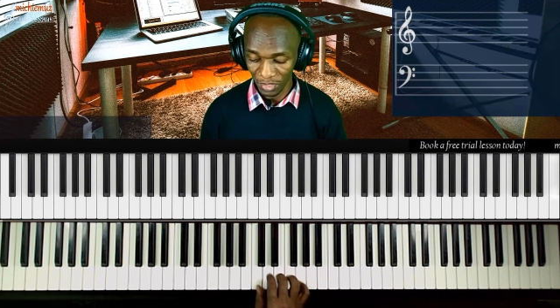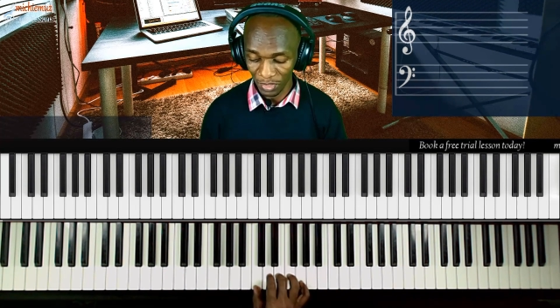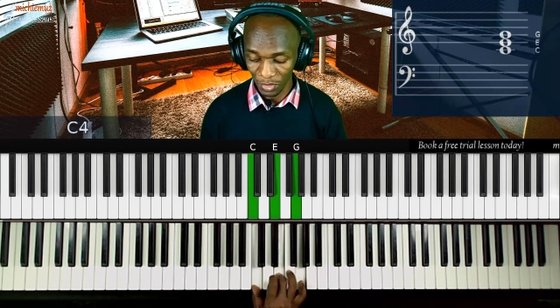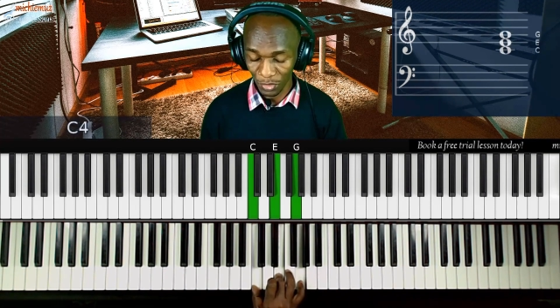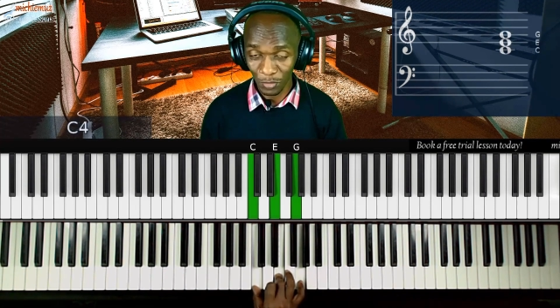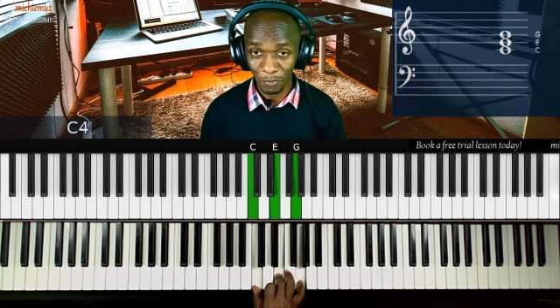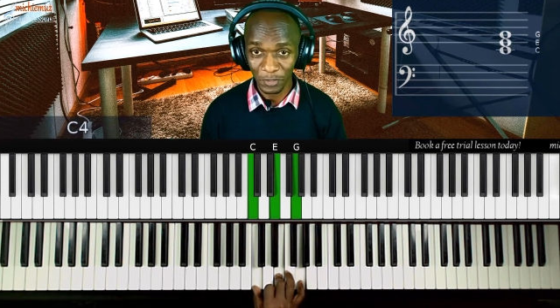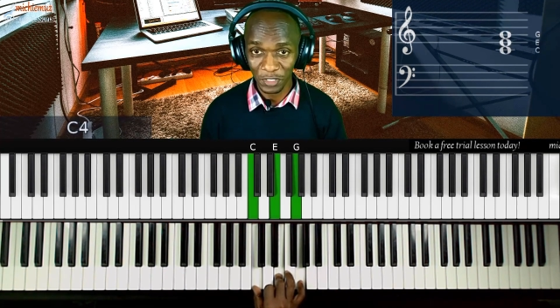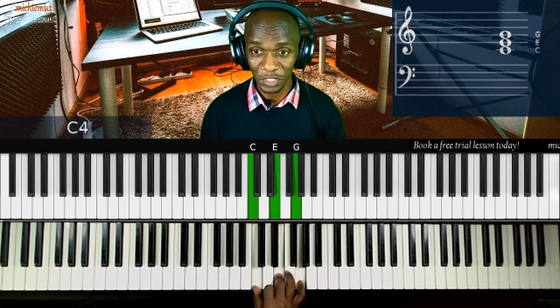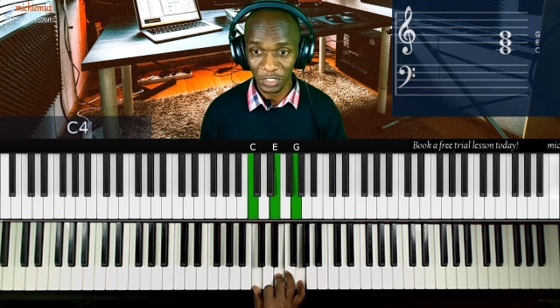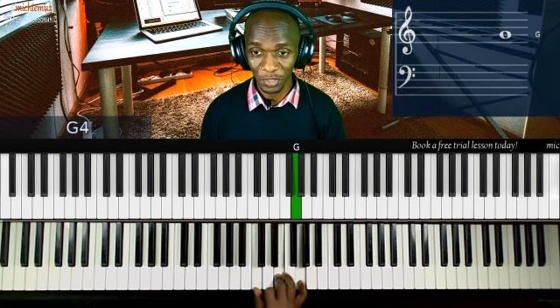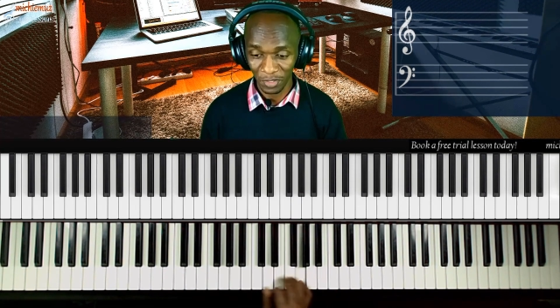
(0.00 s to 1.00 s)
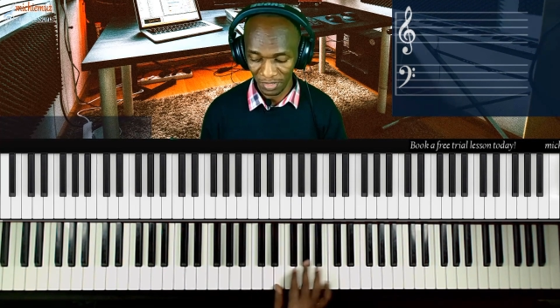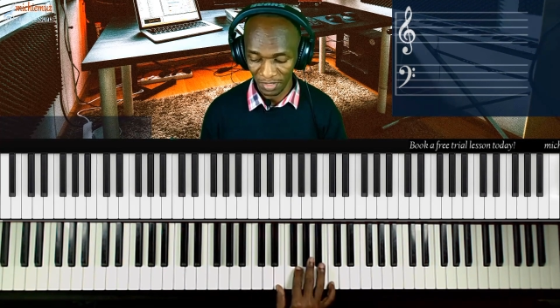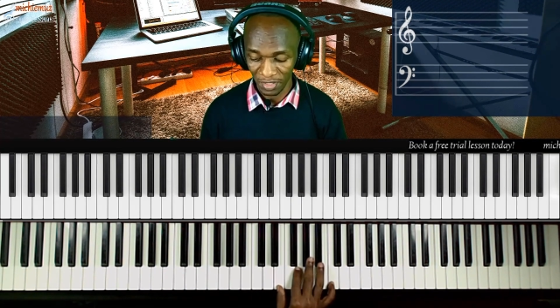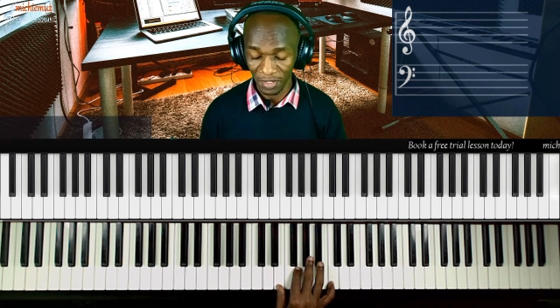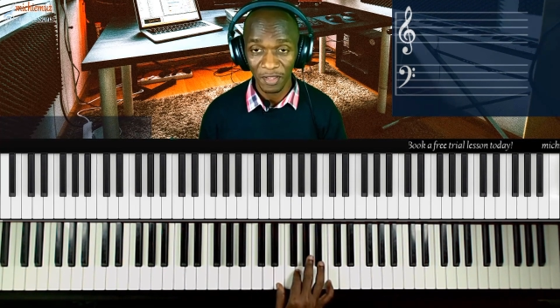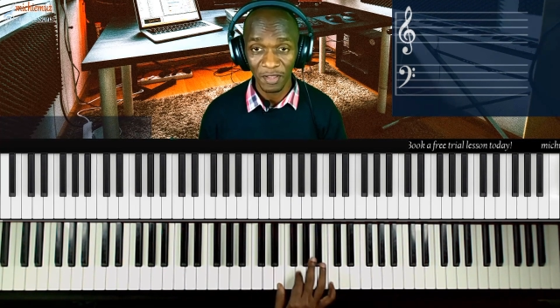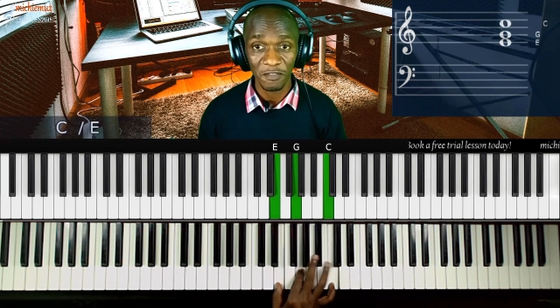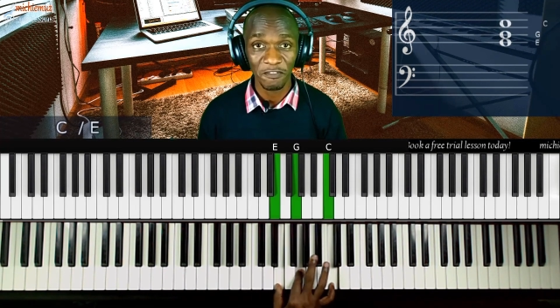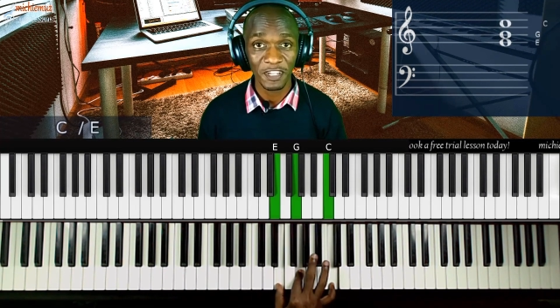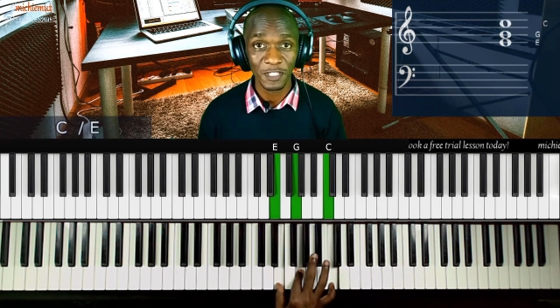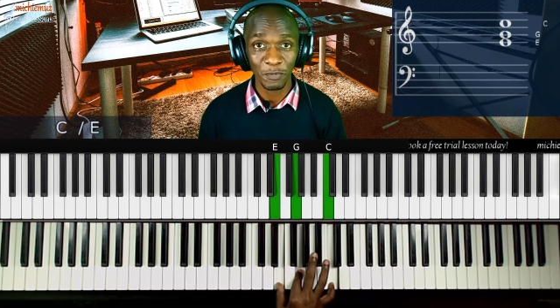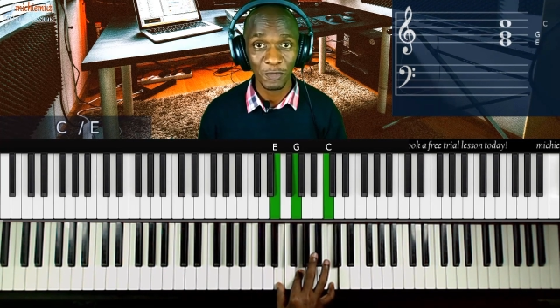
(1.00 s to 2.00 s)
Root position,
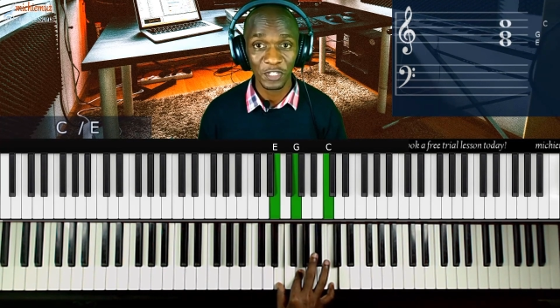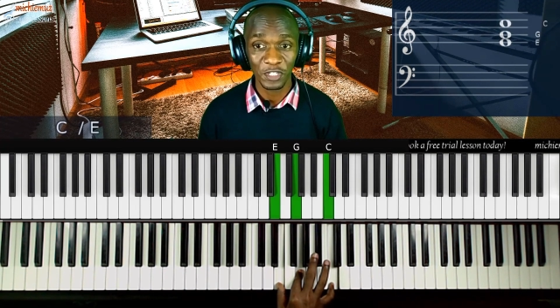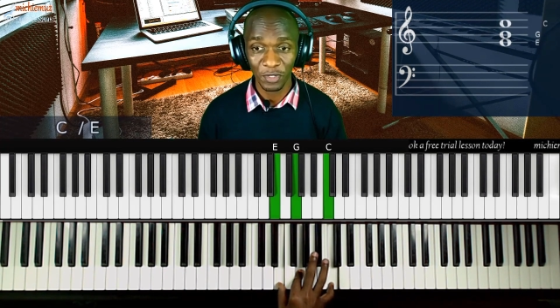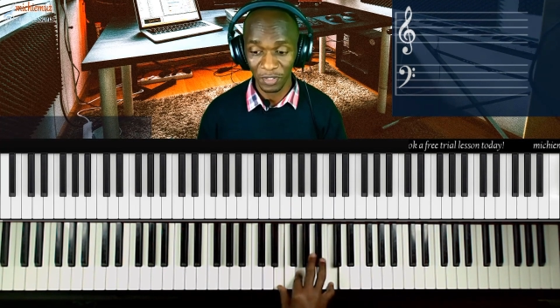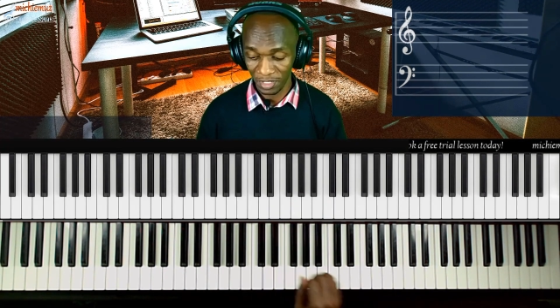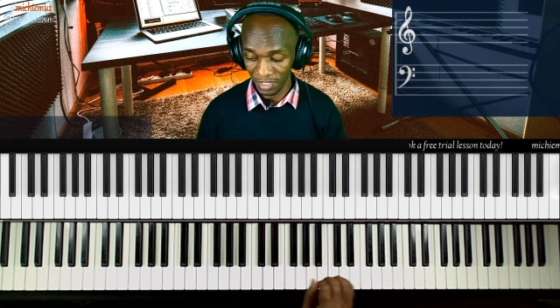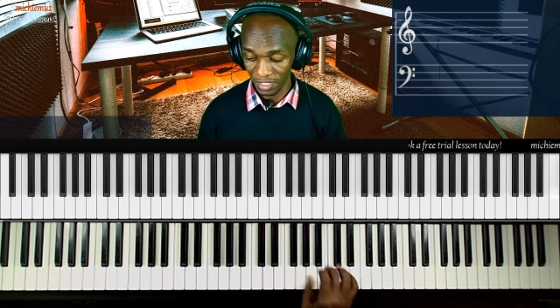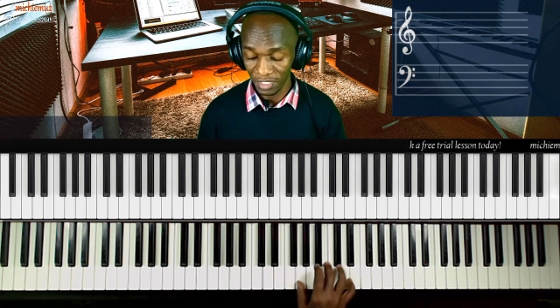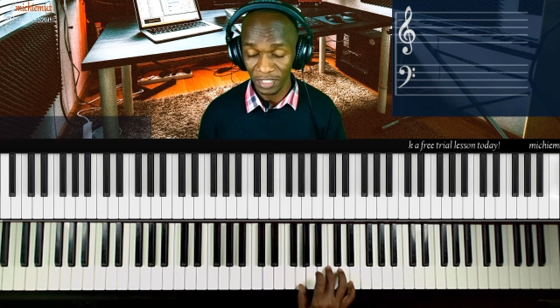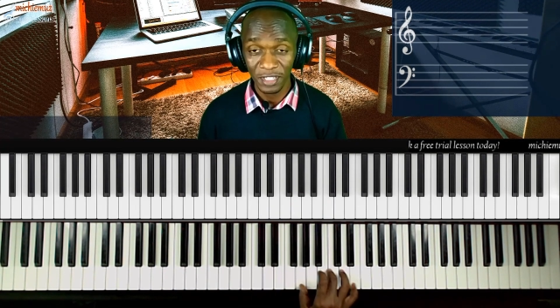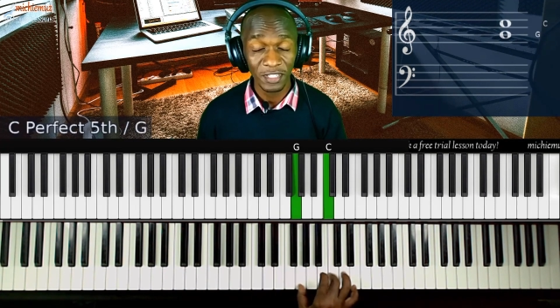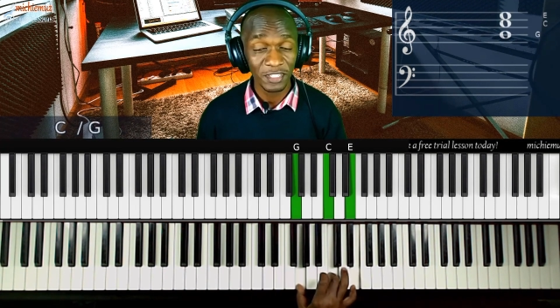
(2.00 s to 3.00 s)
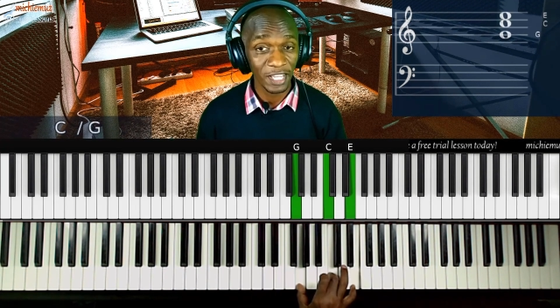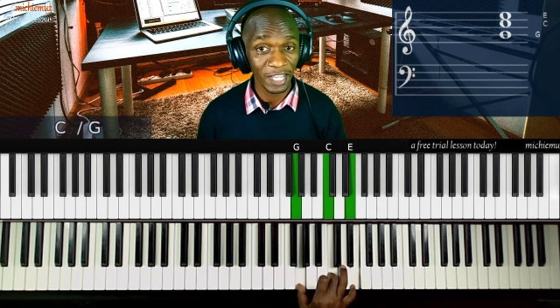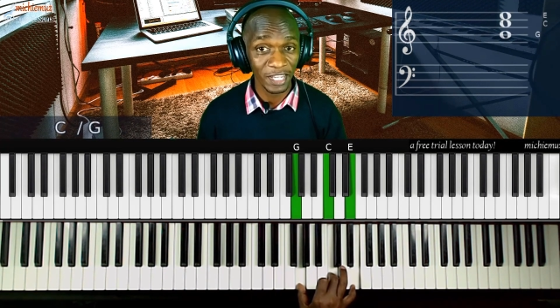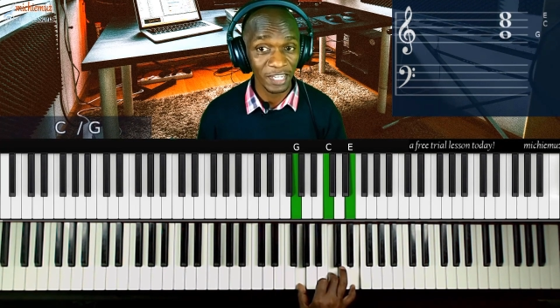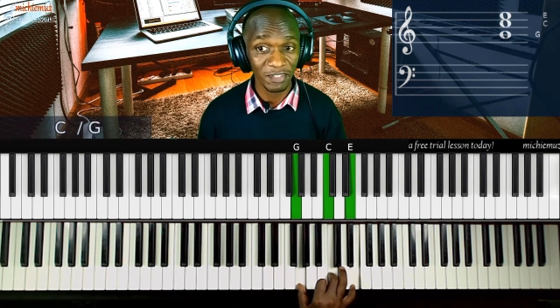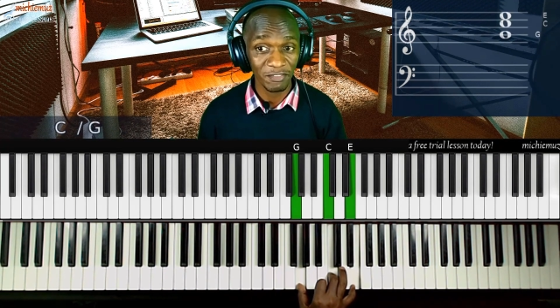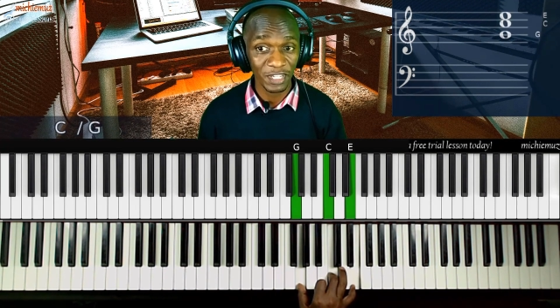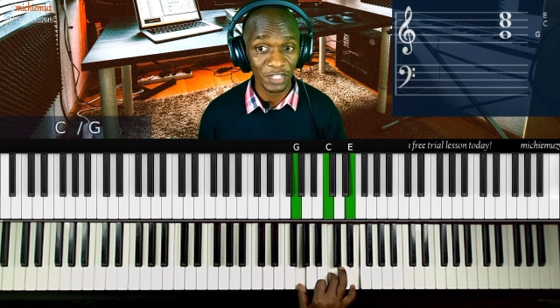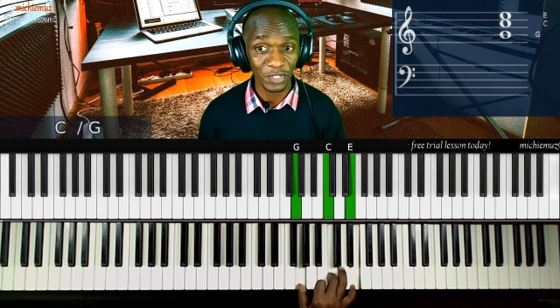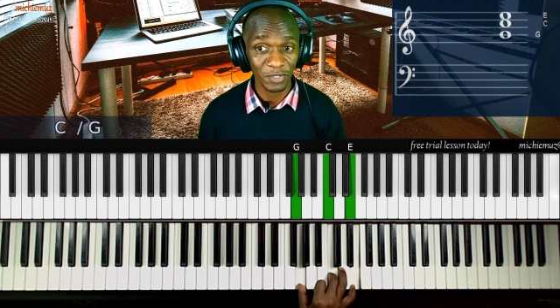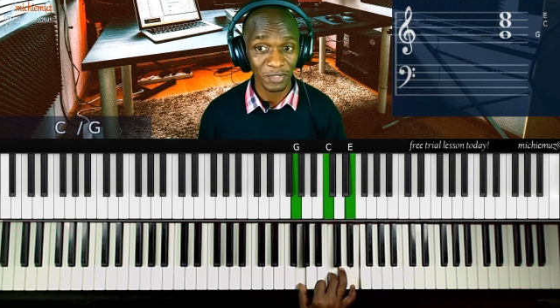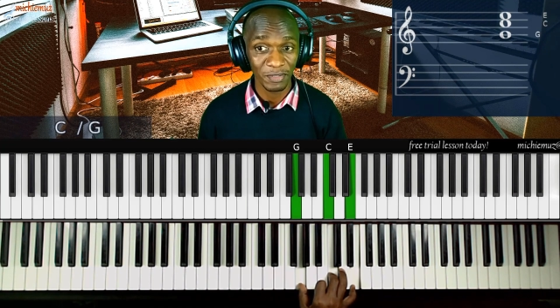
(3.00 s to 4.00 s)
first position, second
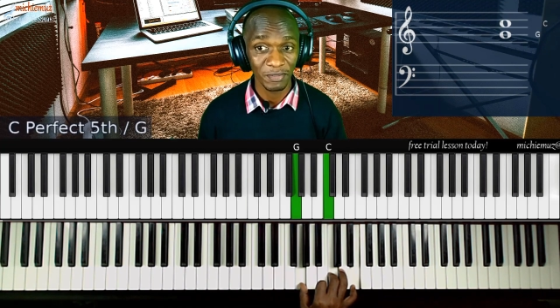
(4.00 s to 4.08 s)
inversion.